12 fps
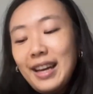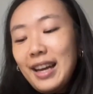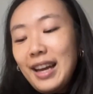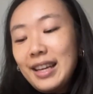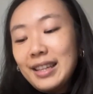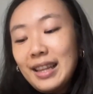
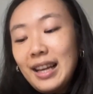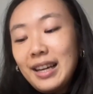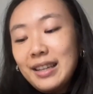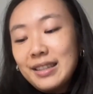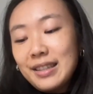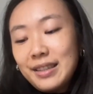and
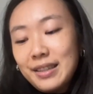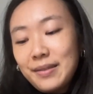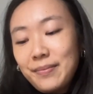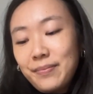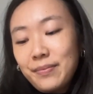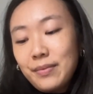alliances,
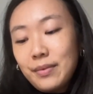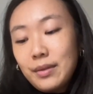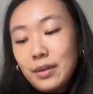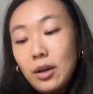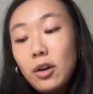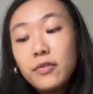
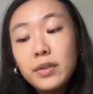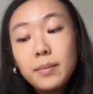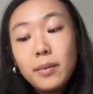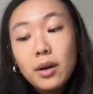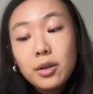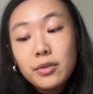of
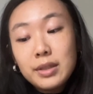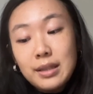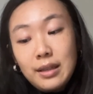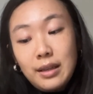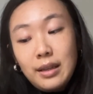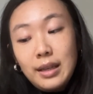
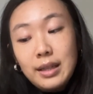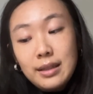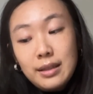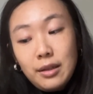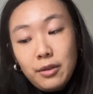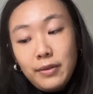democracy
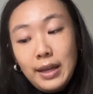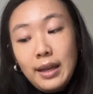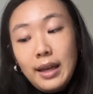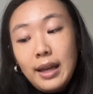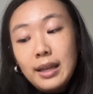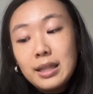itself
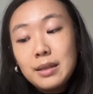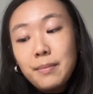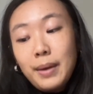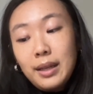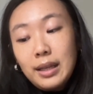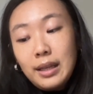and its
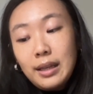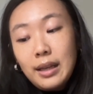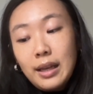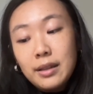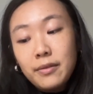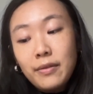many
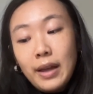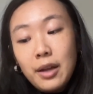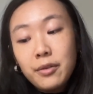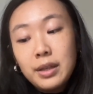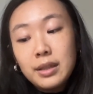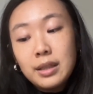and
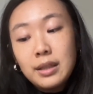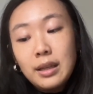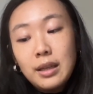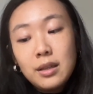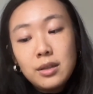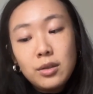varied
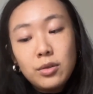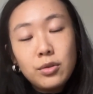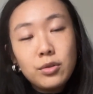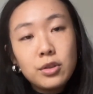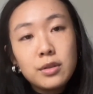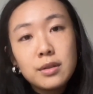
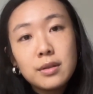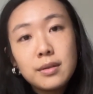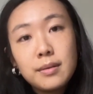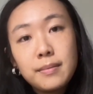institutions.